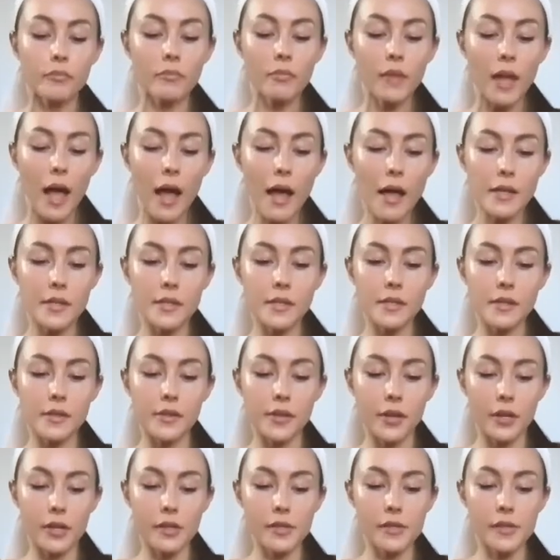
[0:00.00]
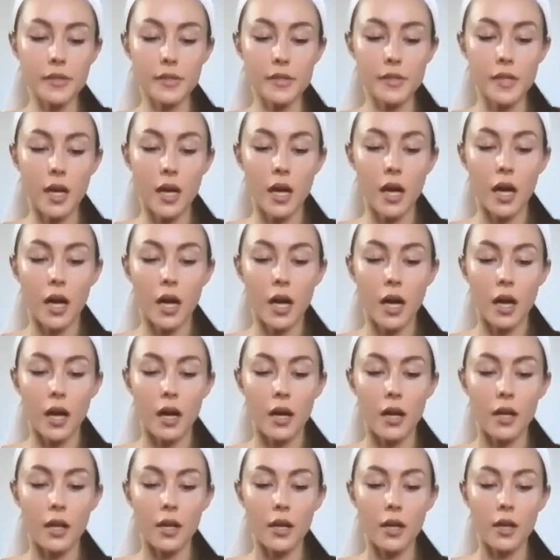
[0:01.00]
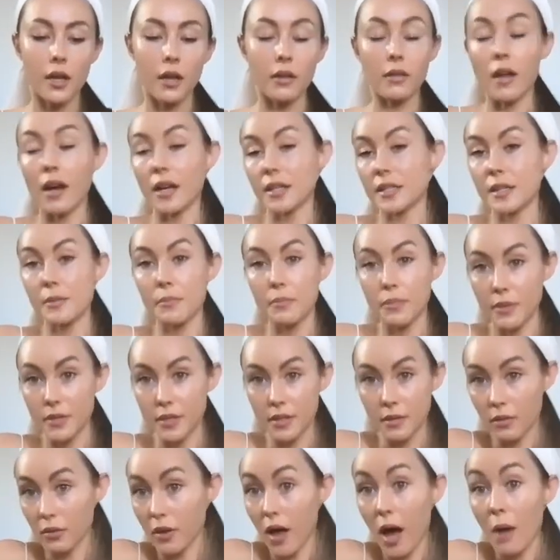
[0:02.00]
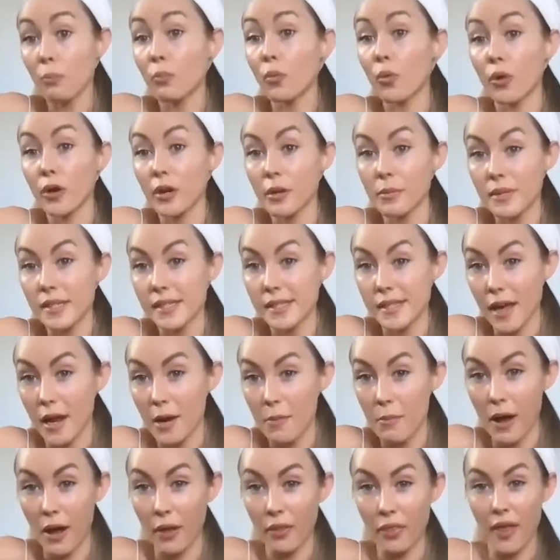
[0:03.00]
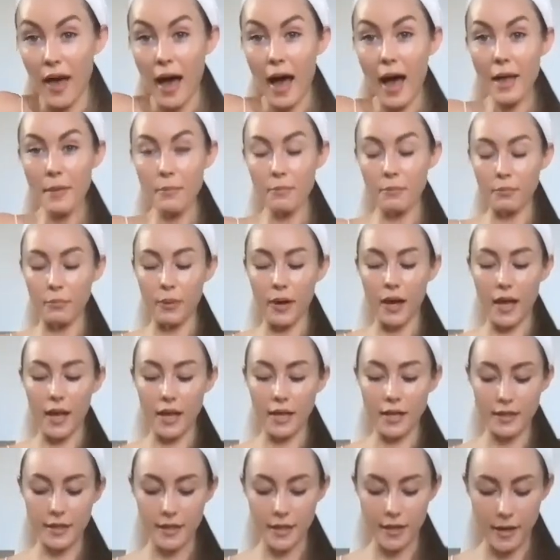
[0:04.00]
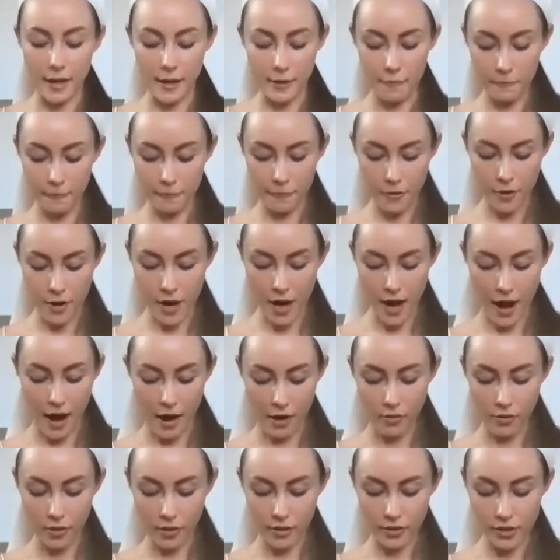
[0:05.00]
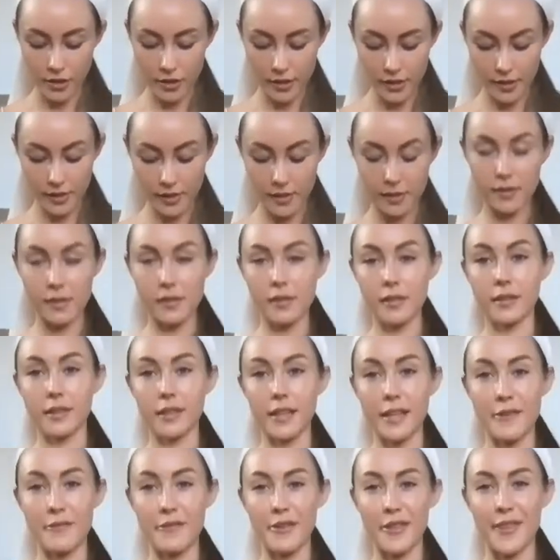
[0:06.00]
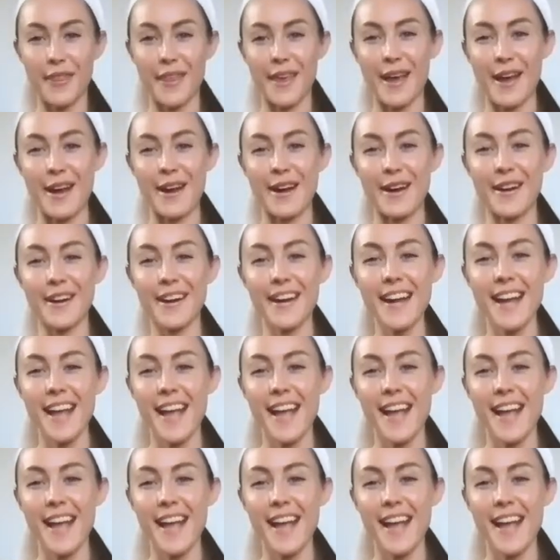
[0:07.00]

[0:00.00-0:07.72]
And there's a lot more to be said about that, but for now, I'll just leave it there.